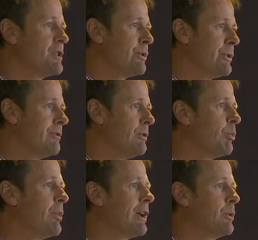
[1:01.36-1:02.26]
sure you've
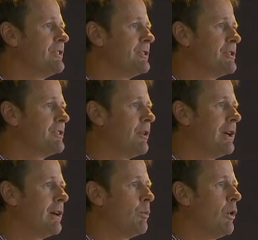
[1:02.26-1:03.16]
looked backwards and just
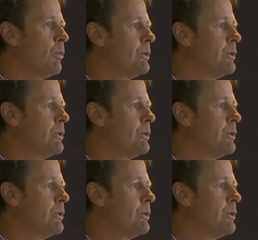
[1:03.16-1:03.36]
find out what